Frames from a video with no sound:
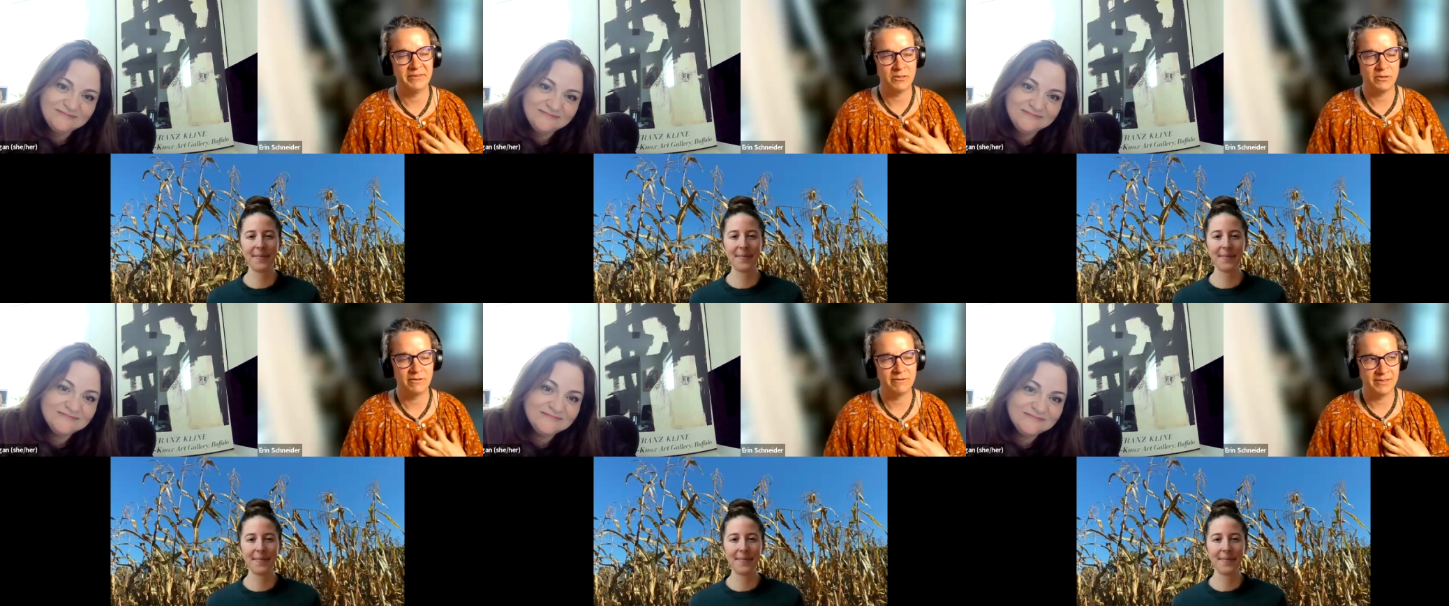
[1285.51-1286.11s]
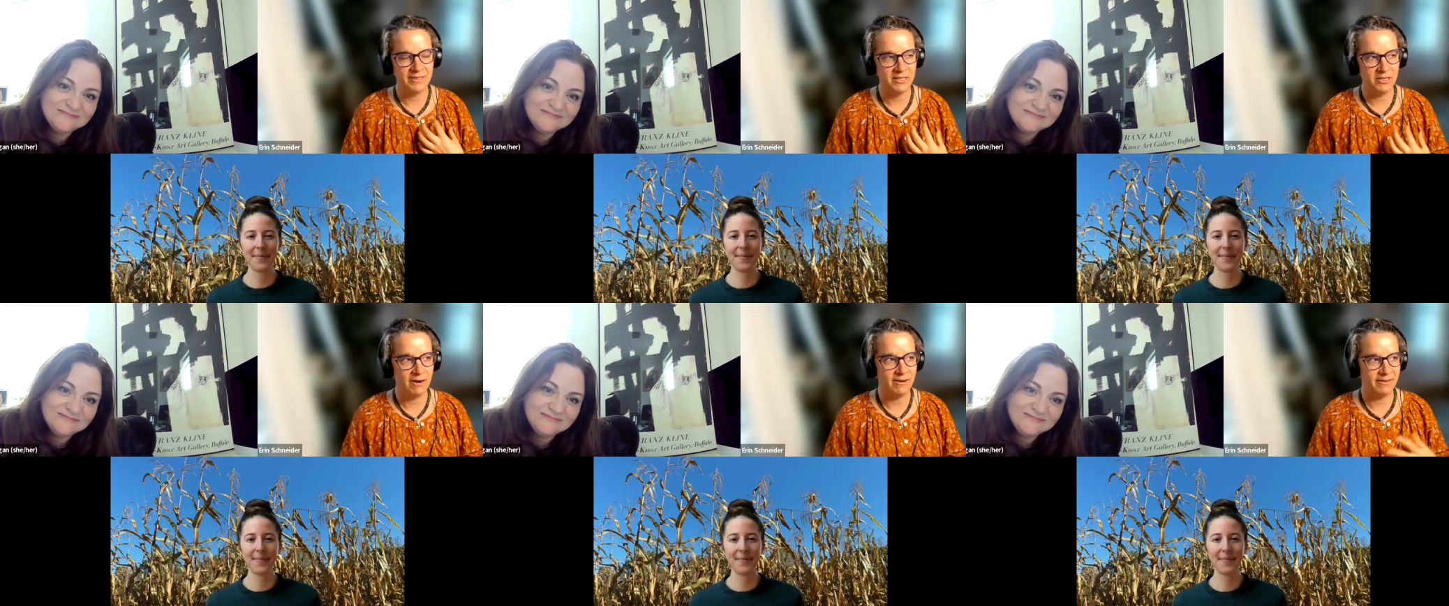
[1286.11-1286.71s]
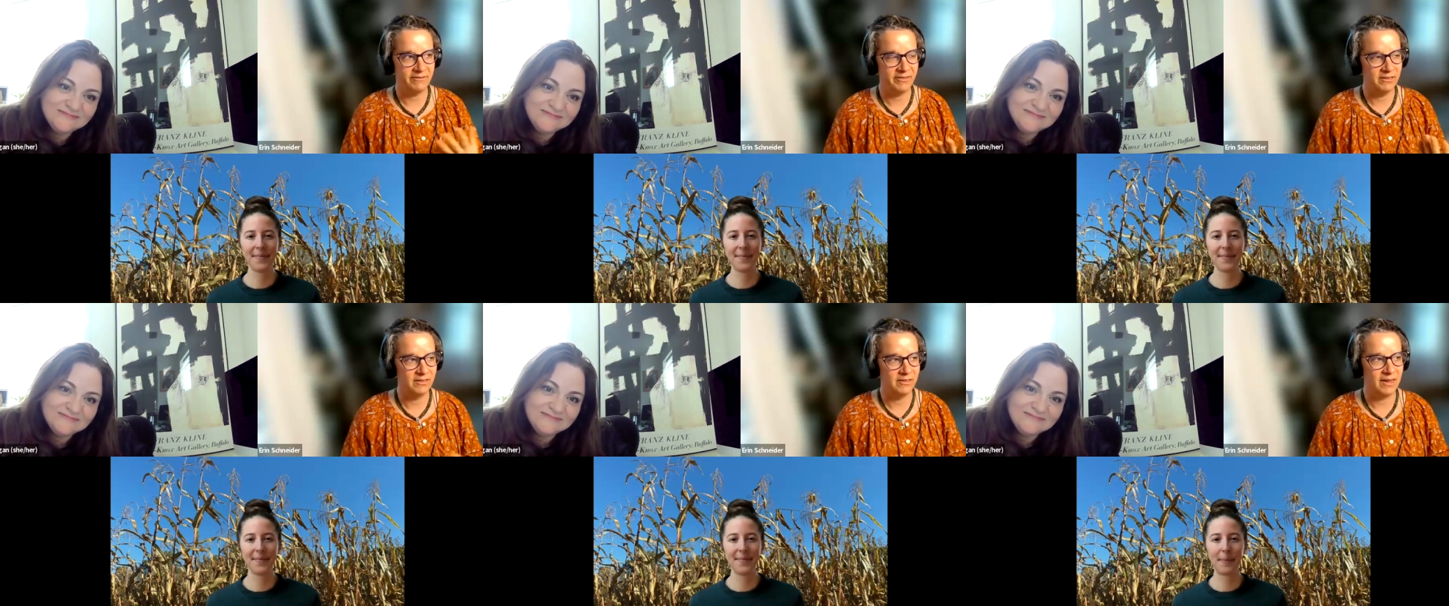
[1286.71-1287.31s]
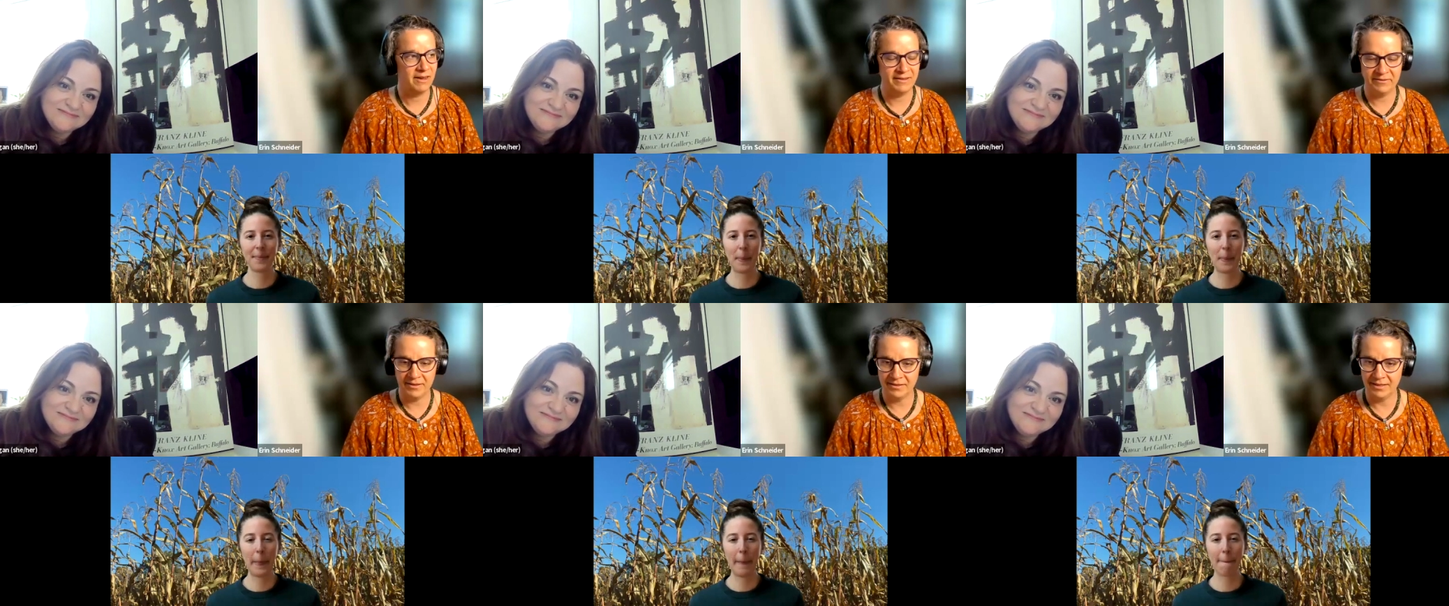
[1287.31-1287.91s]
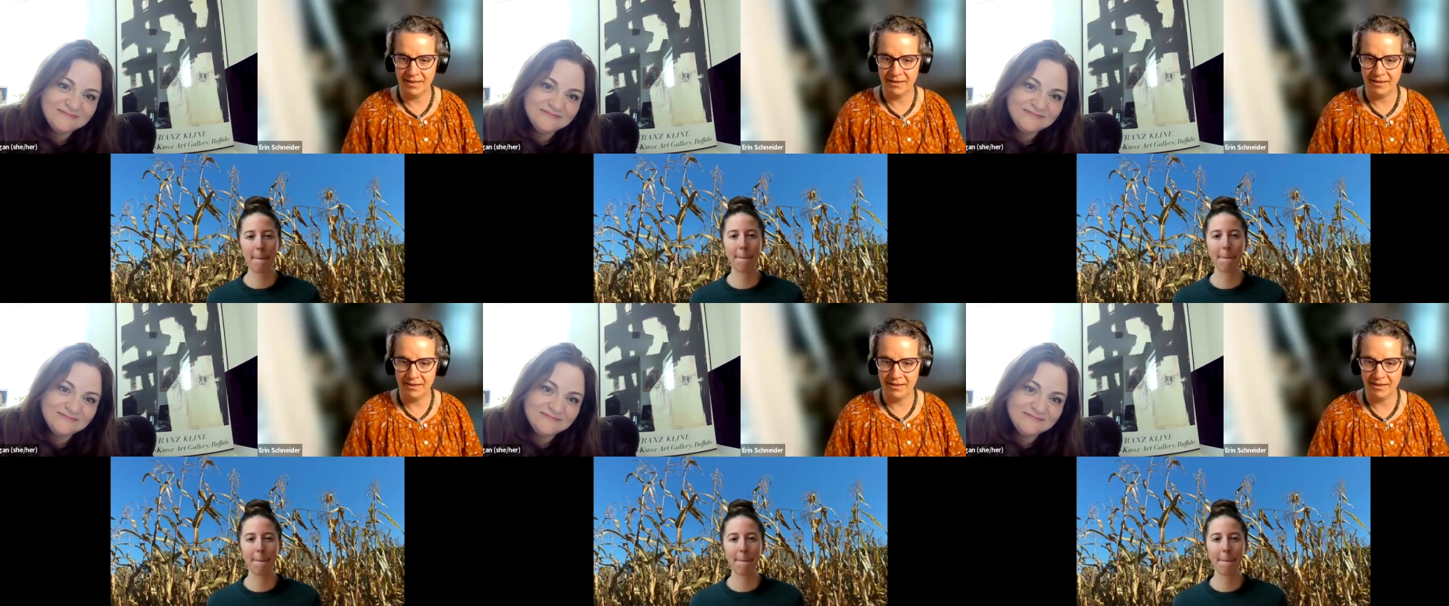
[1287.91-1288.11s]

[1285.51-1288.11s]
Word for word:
Speaker 1: sort of is in your heart that feels left unsaid